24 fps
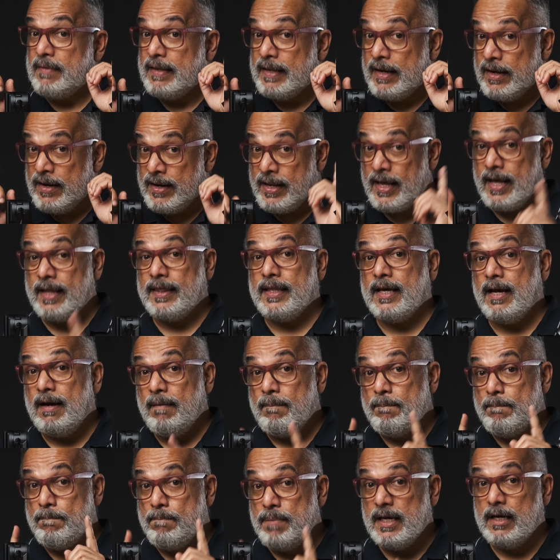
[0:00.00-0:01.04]
Another
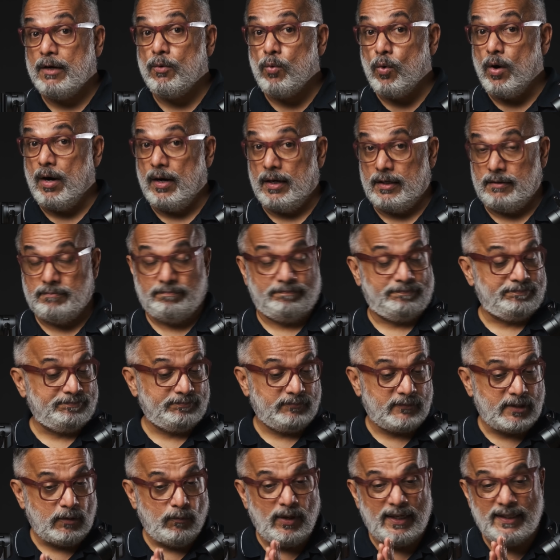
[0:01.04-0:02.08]
big one.
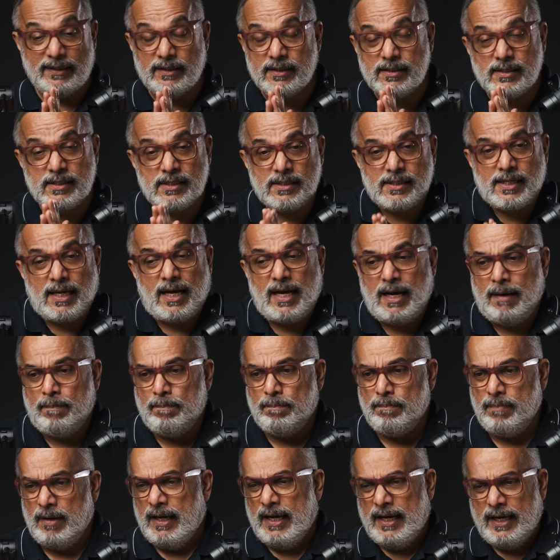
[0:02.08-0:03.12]
Well, this is
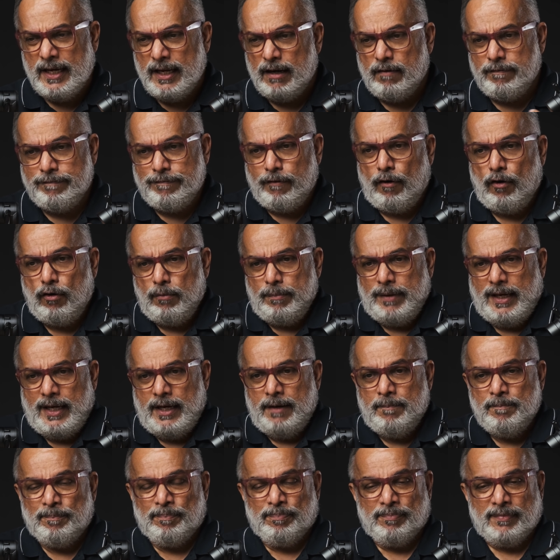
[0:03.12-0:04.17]
for
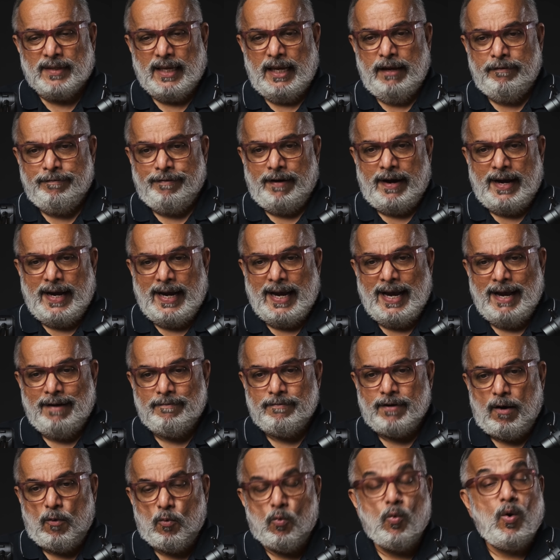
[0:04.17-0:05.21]
me, if I
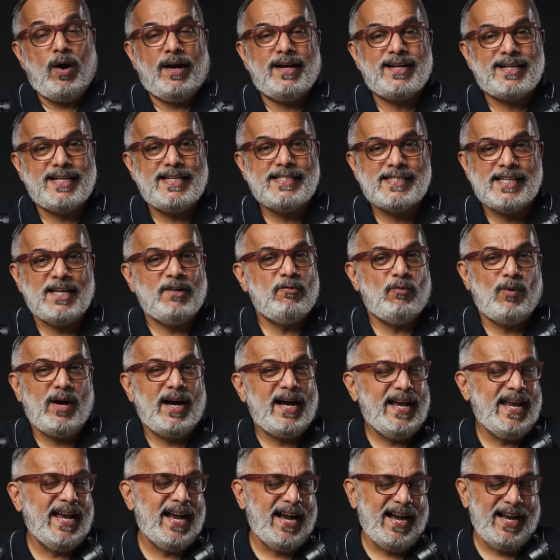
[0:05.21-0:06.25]
have one reason
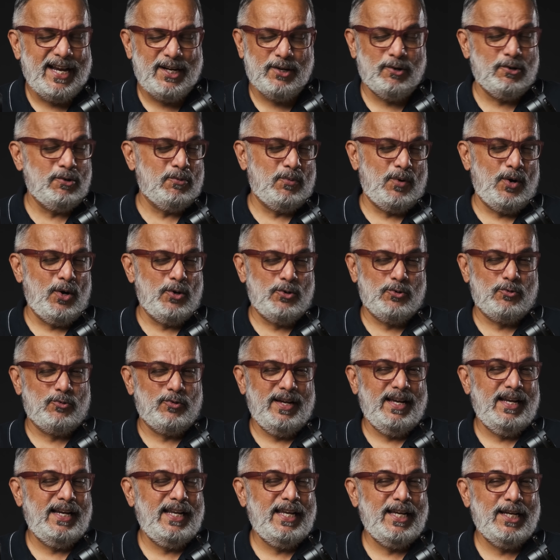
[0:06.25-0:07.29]
why I don't want to
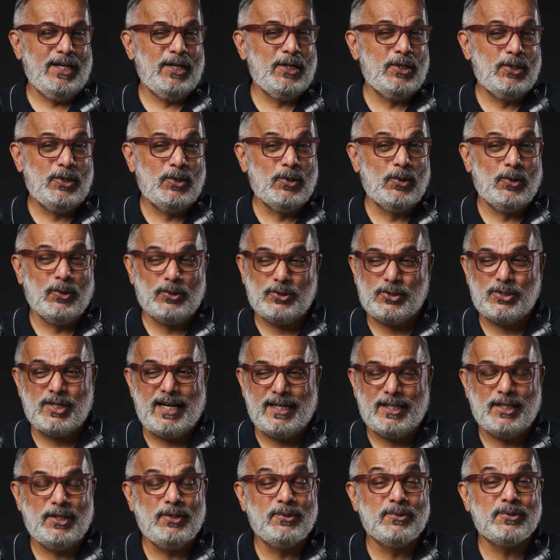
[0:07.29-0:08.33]
really go
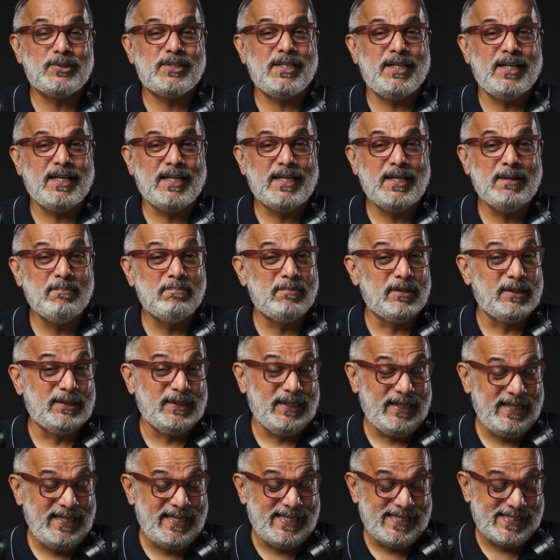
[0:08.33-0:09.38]
start using
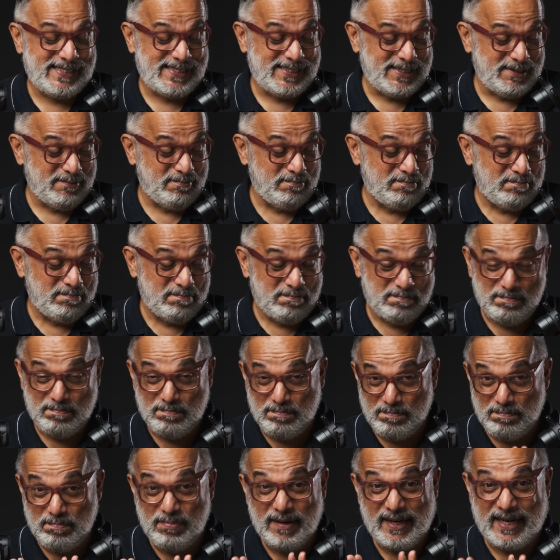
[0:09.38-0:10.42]
gimbal, is the
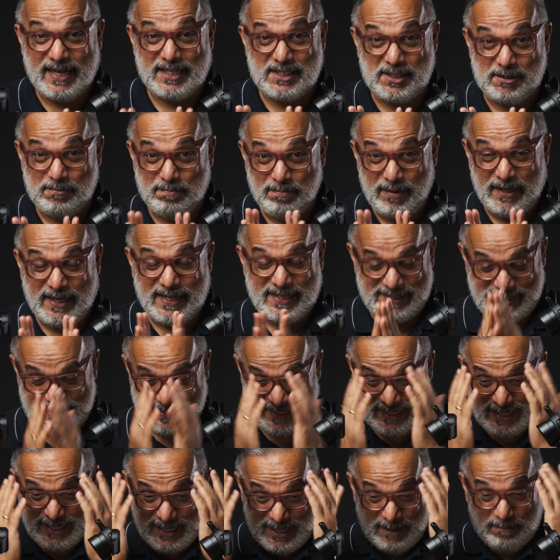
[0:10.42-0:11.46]
biggest
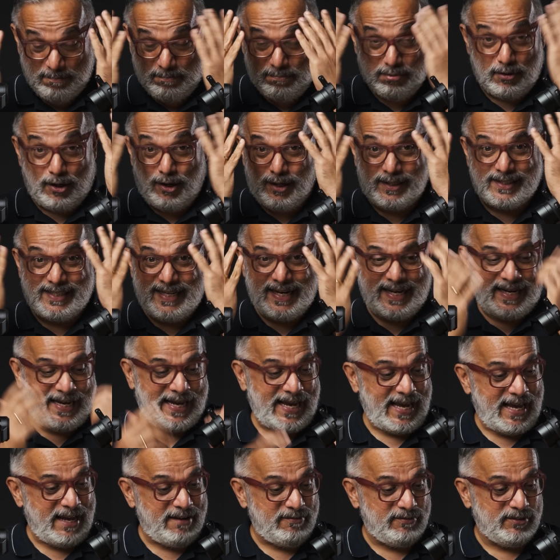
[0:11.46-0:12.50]
block that I
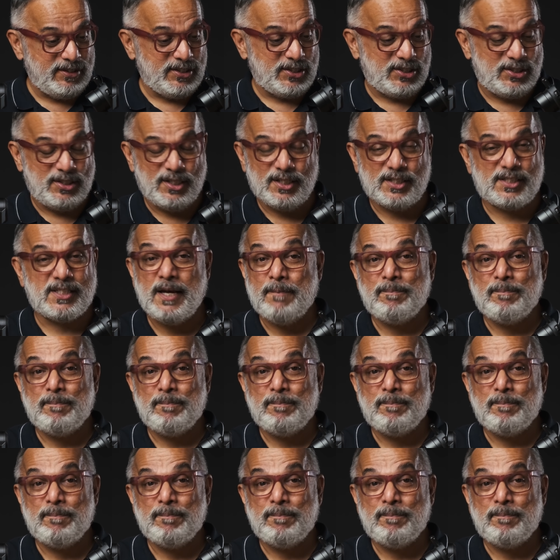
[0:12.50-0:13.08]
have is this